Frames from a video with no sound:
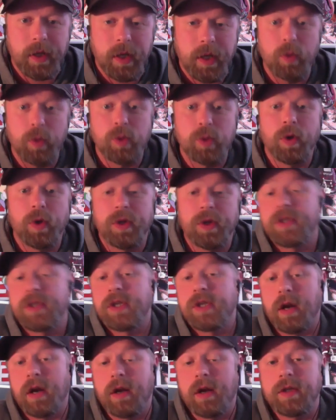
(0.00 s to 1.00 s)
It was one of the
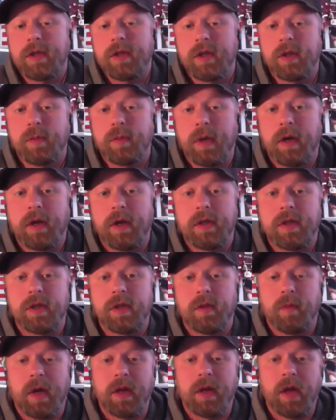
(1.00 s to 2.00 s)
scariest experiences
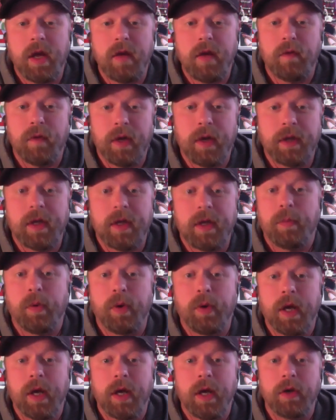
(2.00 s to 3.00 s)
of my life. And at that
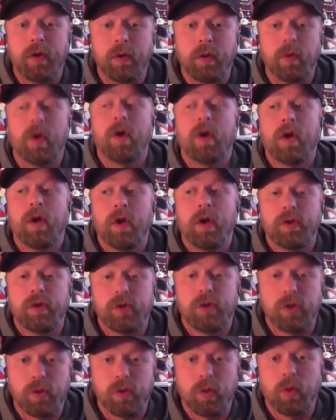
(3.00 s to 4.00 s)
point, I knew,
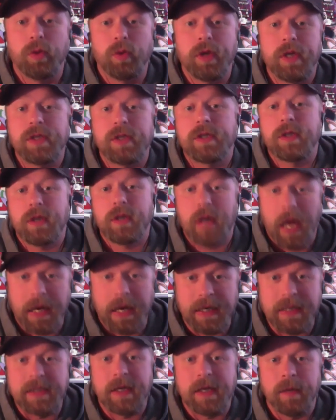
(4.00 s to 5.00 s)
screw this, I
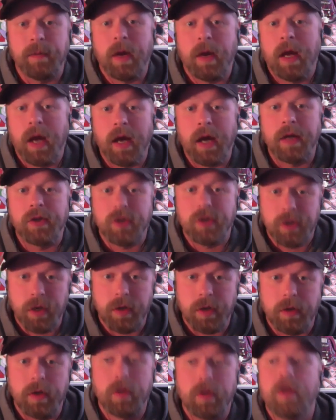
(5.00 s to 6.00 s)
need to get my eyes
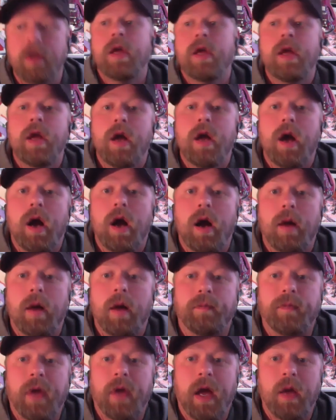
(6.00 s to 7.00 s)
done.
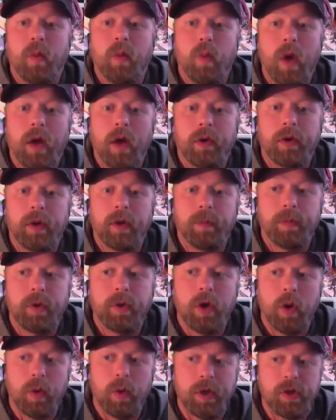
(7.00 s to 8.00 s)
I wound up
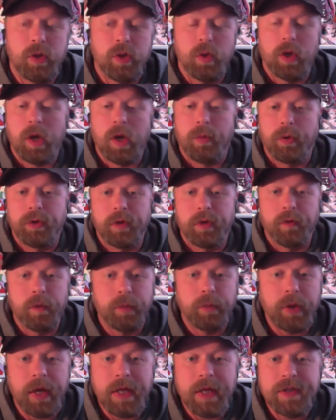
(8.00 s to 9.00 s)
going to a couple
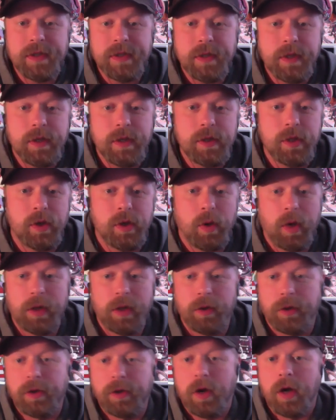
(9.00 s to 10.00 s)
different places. You know, I
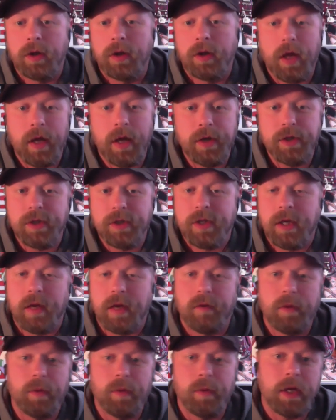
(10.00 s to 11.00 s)
looked online just like
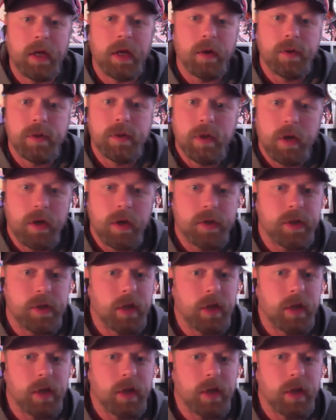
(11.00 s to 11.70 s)
everybody else does.